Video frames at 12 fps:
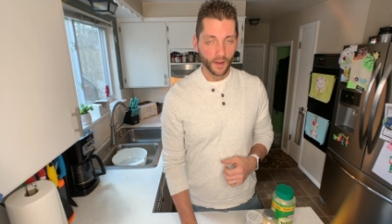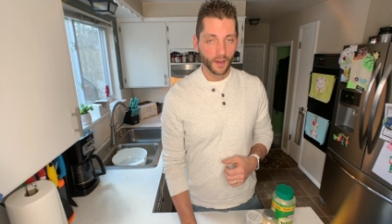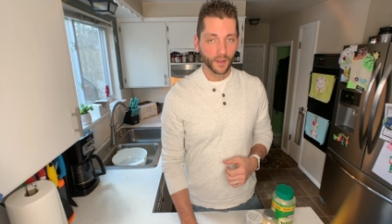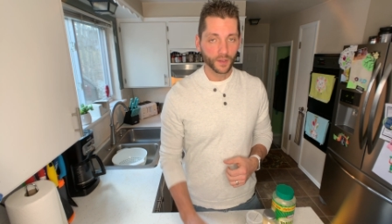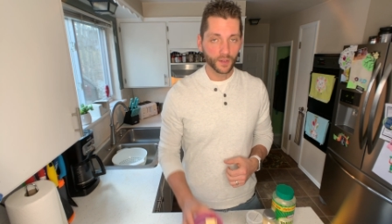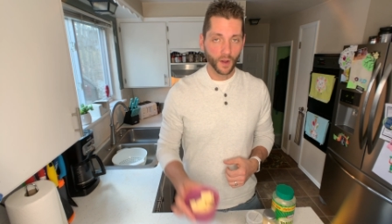
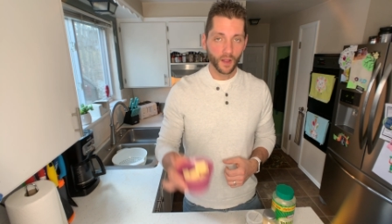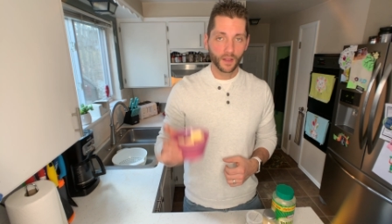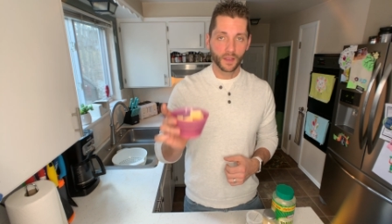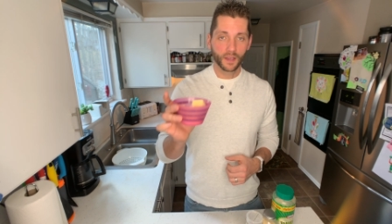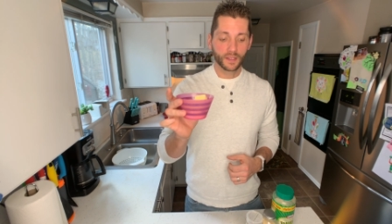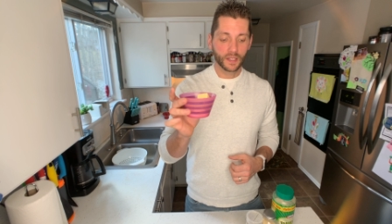And those are all
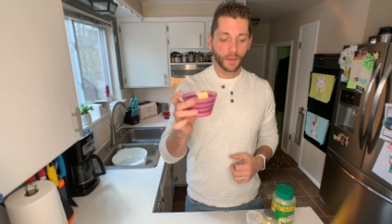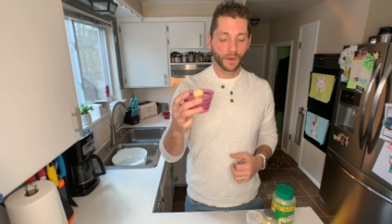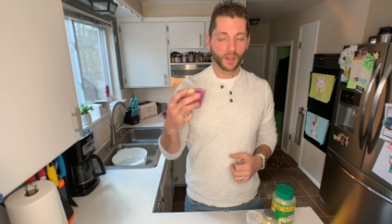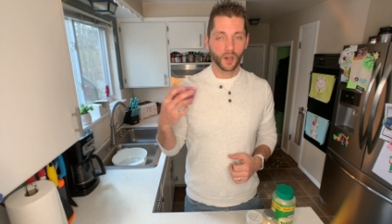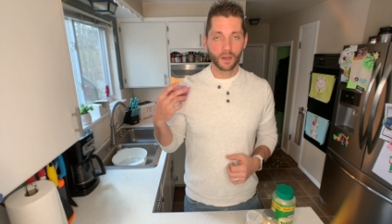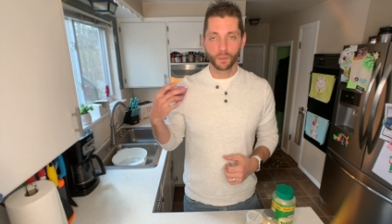in this, and I'm
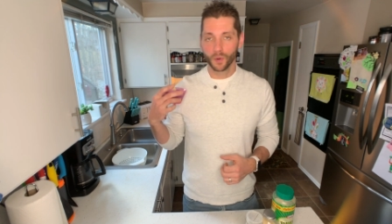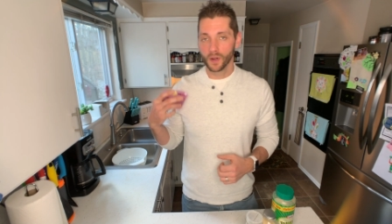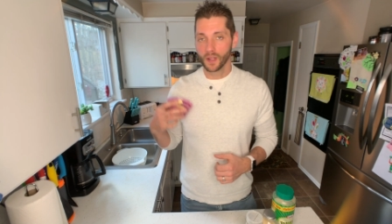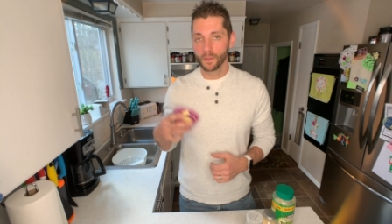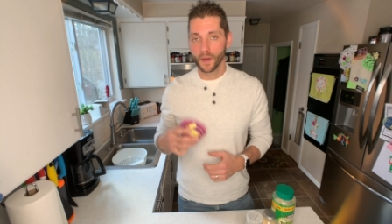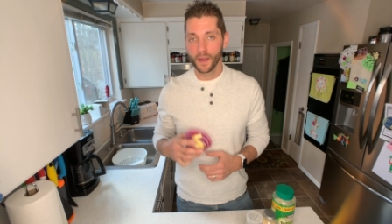gonna go ahead and put
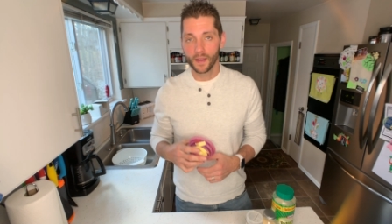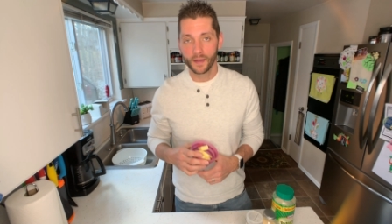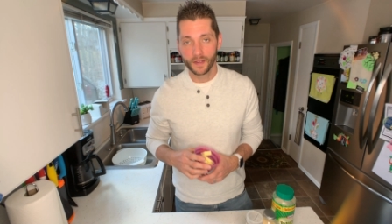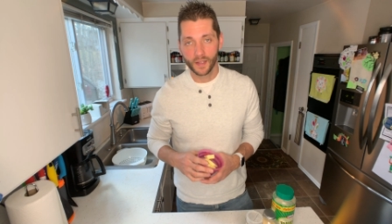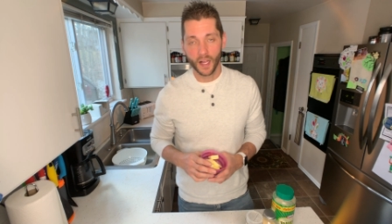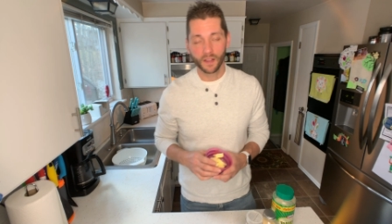it in my
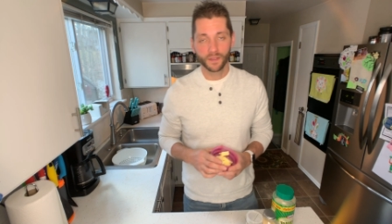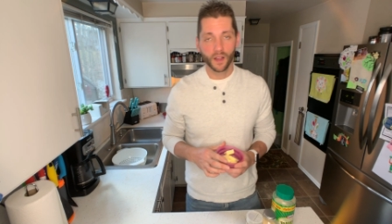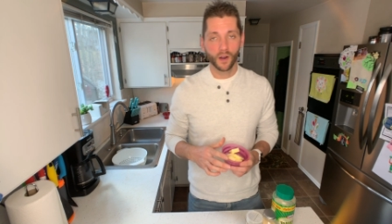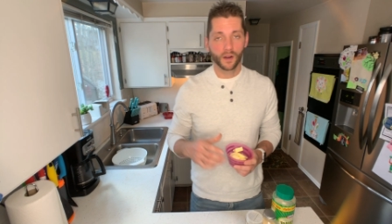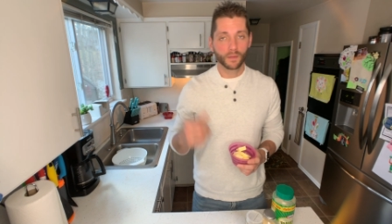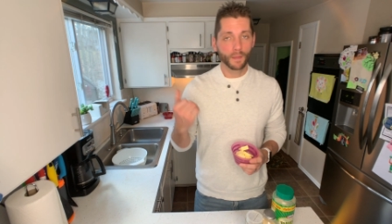
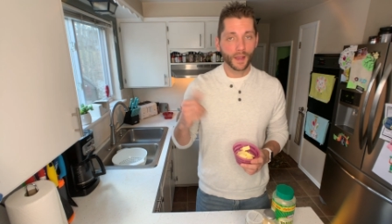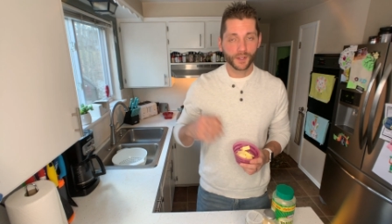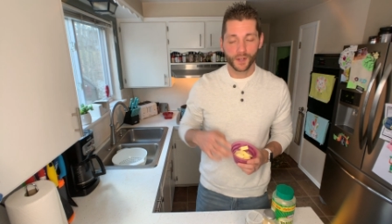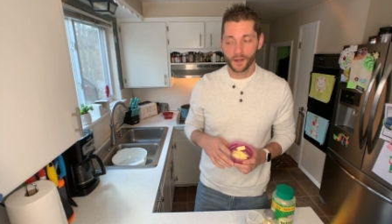cauliflower and mash it